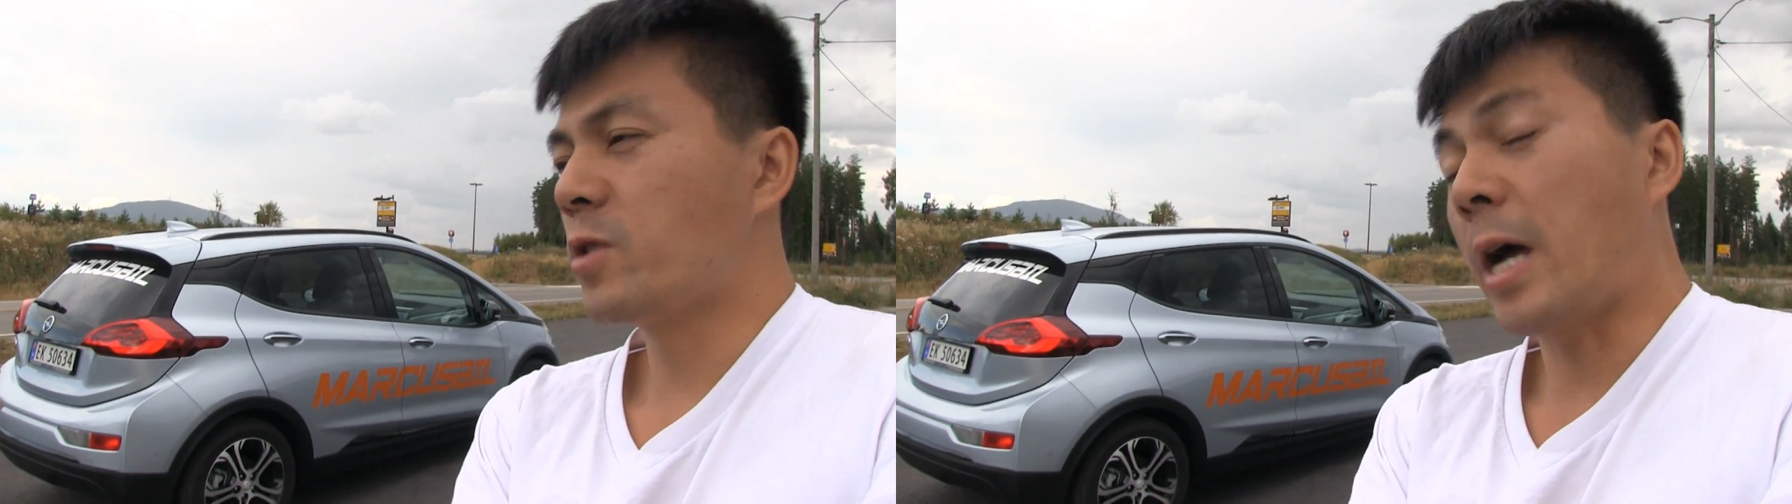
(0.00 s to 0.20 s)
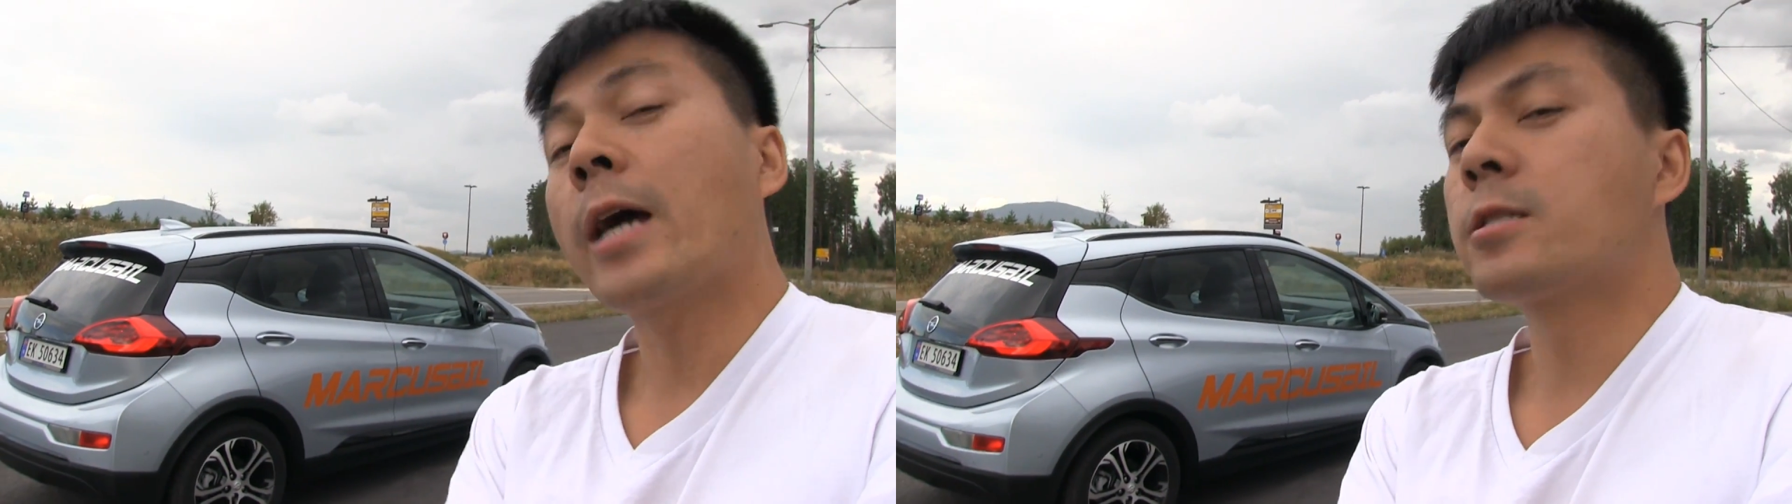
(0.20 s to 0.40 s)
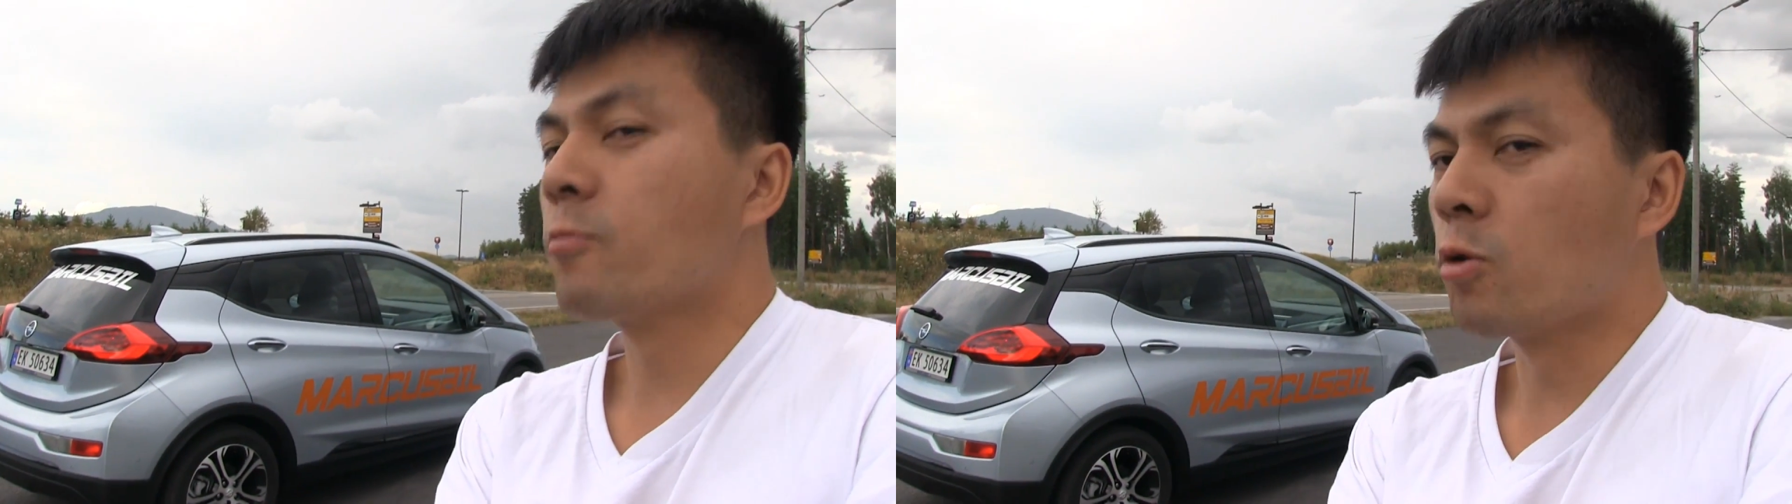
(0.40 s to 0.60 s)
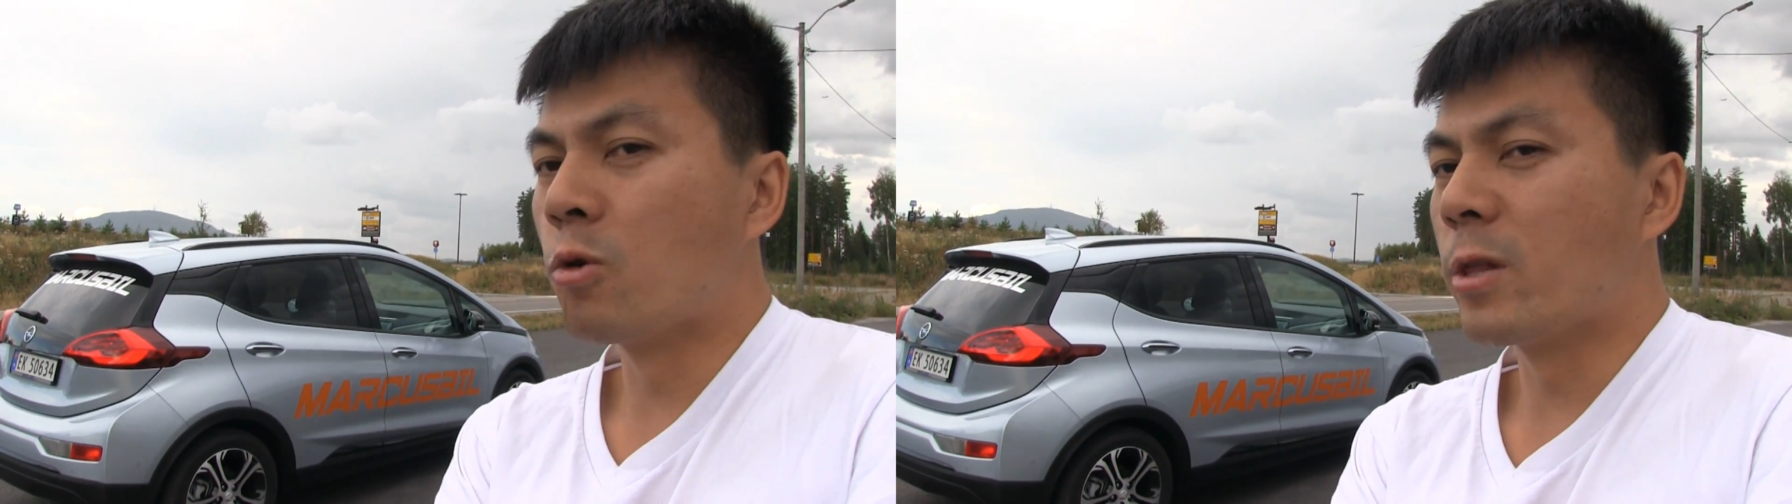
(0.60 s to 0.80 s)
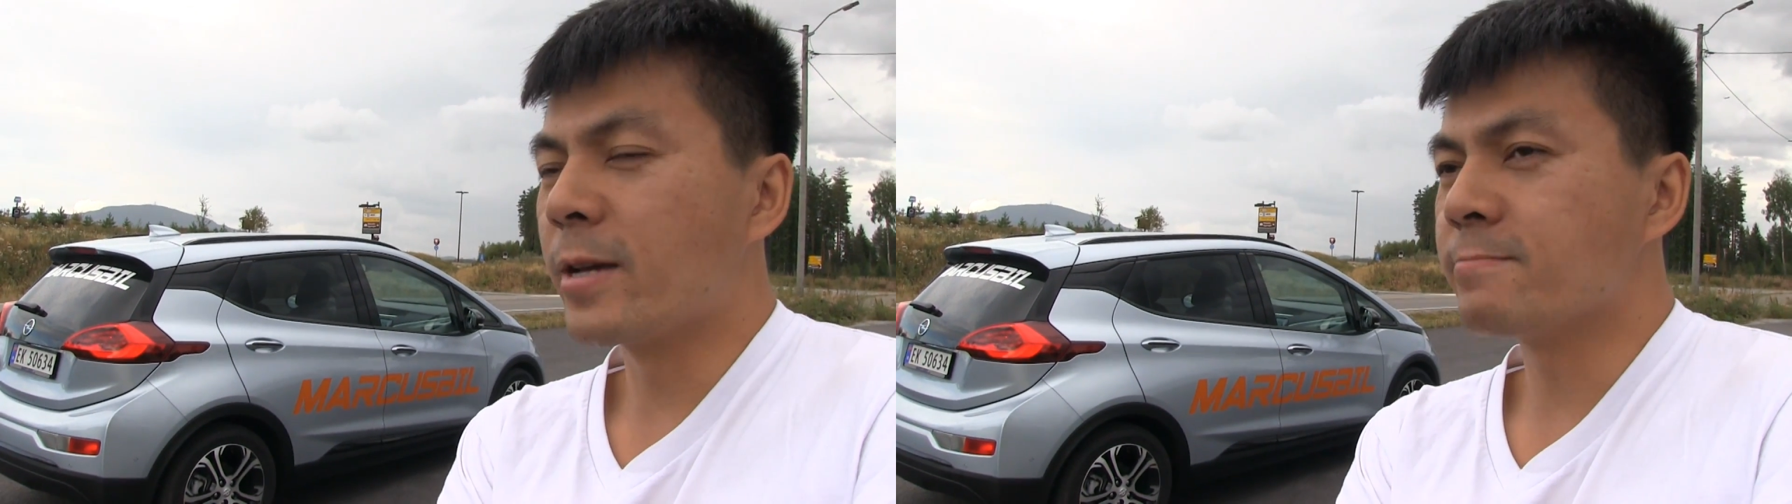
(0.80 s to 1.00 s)
with active
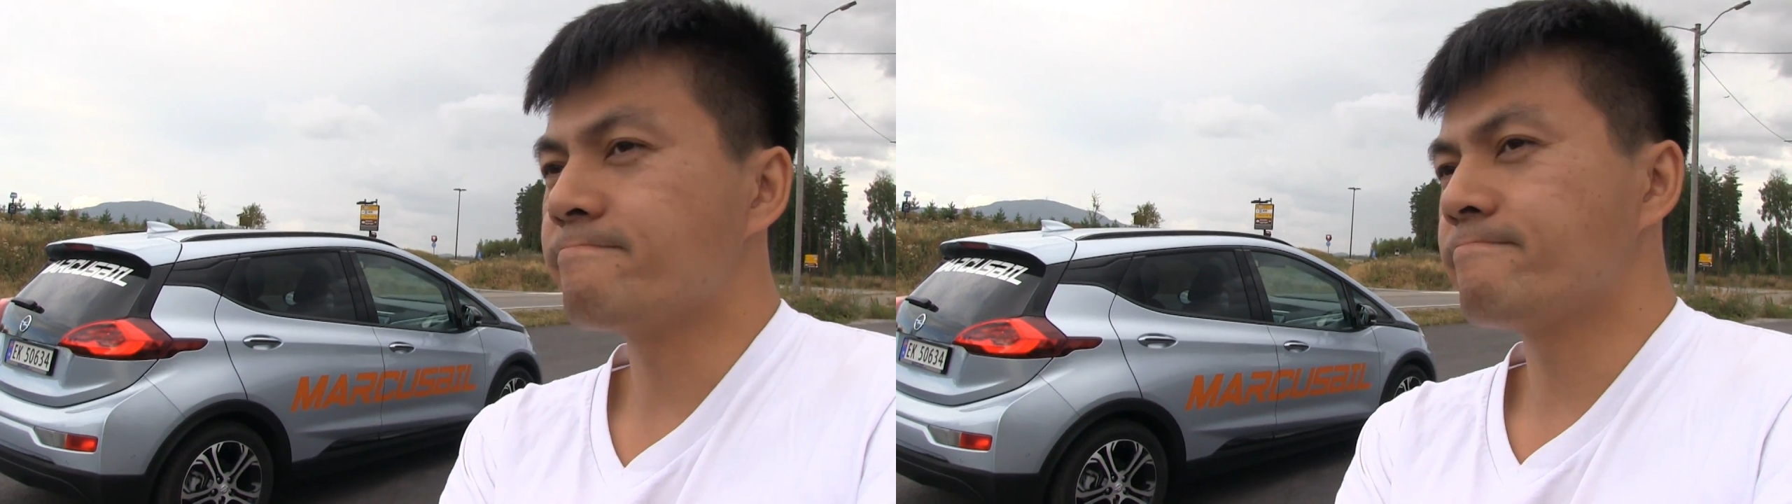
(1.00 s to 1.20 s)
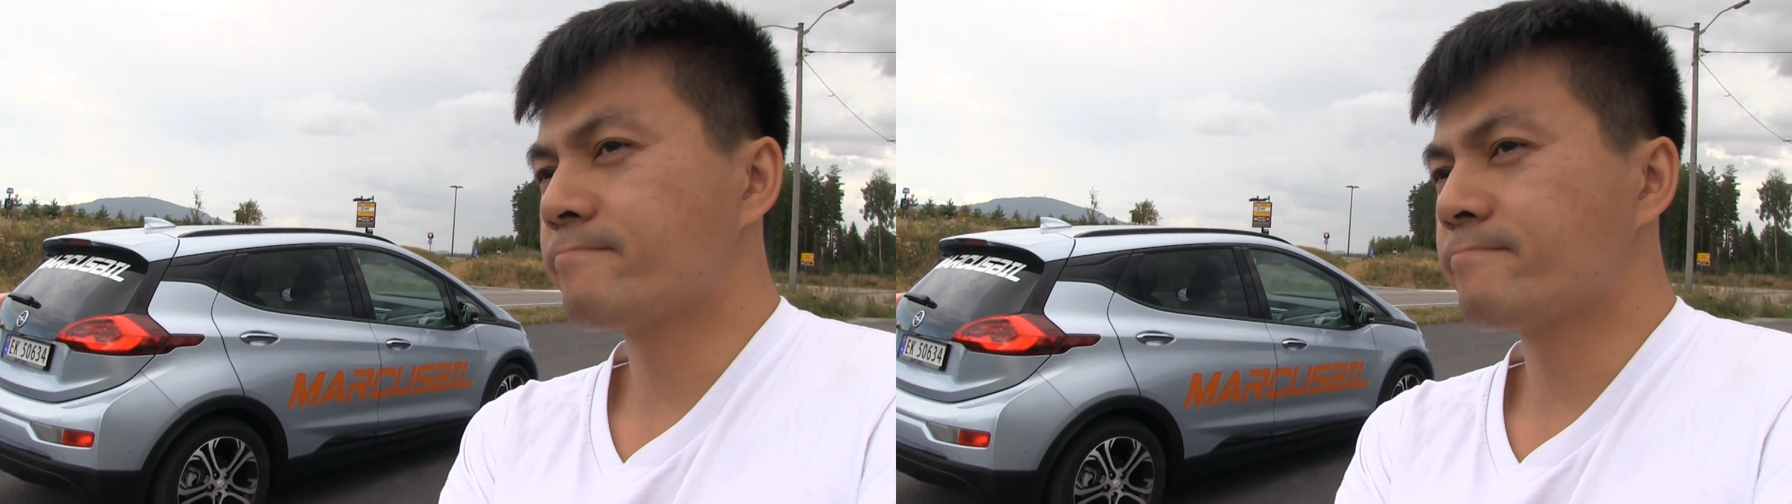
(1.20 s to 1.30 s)
cooling,